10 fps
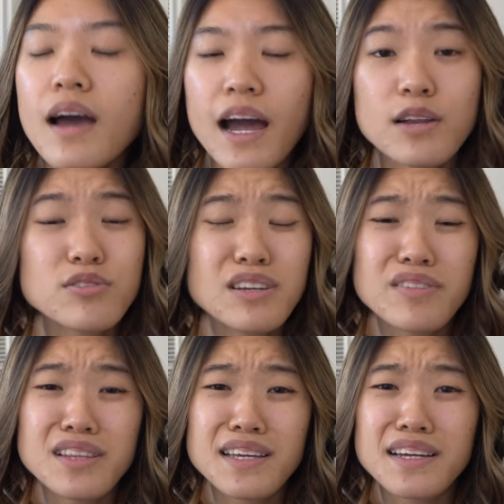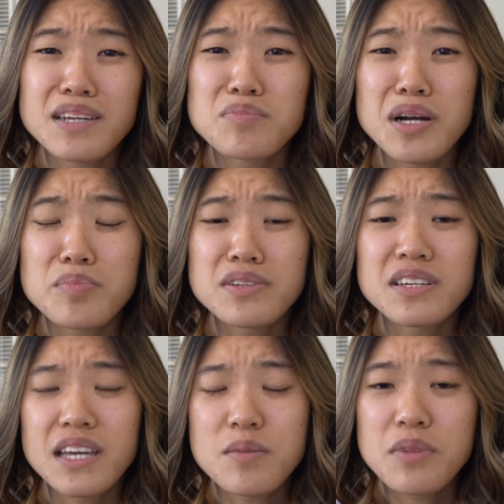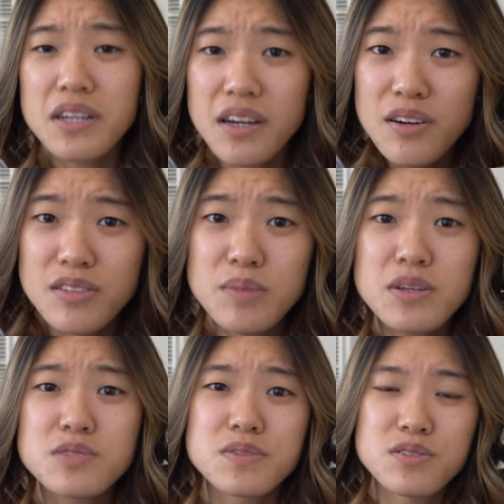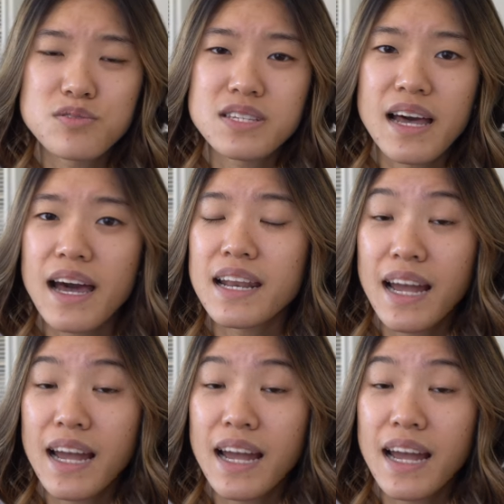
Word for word: I don't even think I can properly game right now, and that makes me so sad.